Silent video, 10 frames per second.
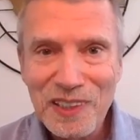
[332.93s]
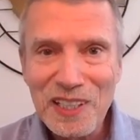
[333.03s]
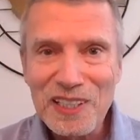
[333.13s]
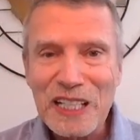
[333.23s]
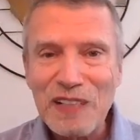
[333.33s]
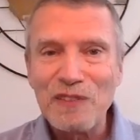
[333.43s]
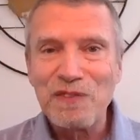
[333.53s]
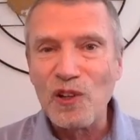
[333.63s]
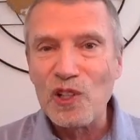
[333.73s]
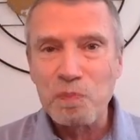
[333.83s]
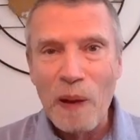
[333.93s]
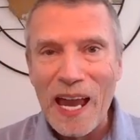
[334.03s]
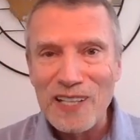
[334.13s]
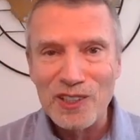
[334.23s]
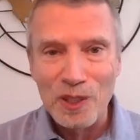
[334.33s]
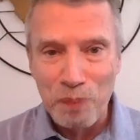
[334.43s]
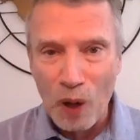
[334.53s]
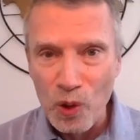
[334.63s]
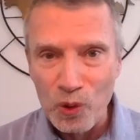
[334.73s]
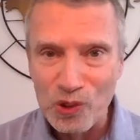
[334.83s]
Is even first past the
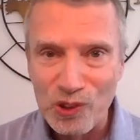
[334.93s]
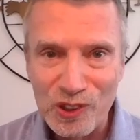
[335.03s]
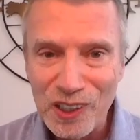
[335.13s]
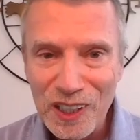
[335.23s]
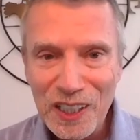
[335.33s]
post